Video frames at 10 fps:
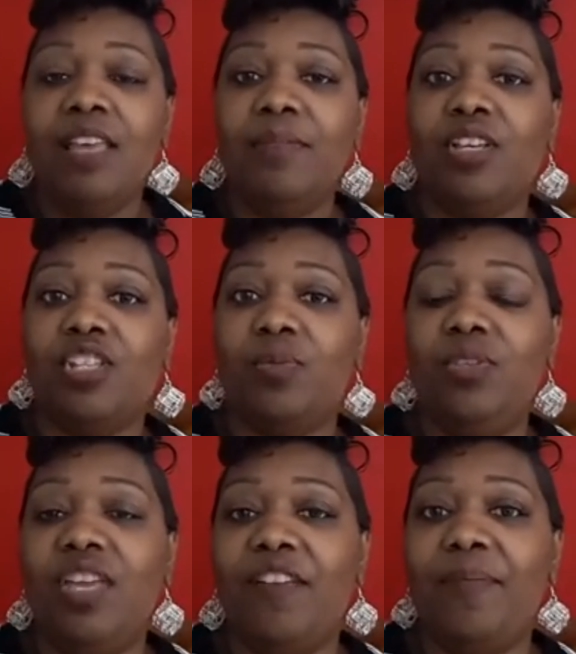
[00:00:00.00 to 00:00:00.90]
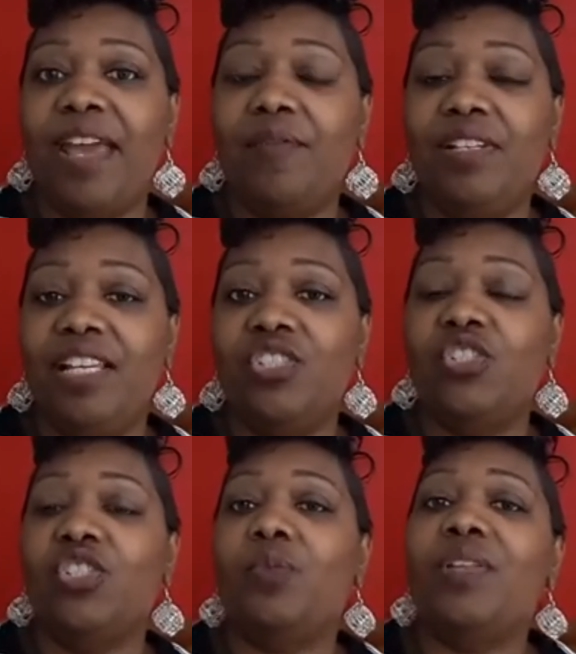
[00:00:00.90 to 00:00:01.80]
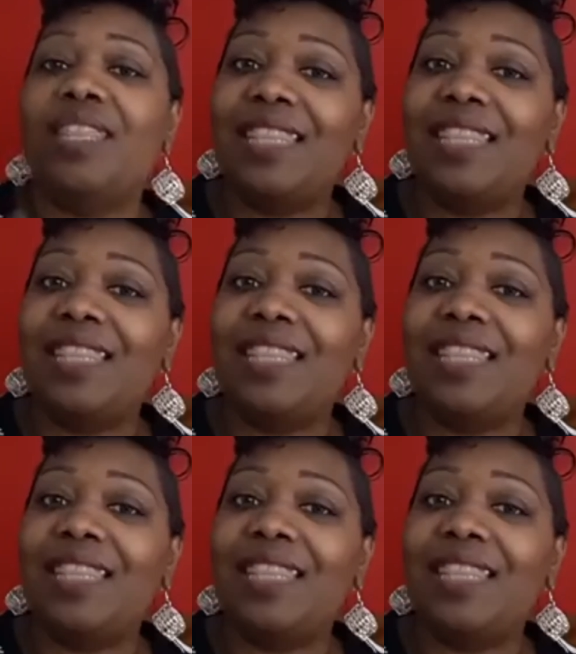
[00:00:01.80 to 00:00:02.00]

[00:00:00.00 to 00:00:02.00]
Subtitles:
because when you have bad relationship with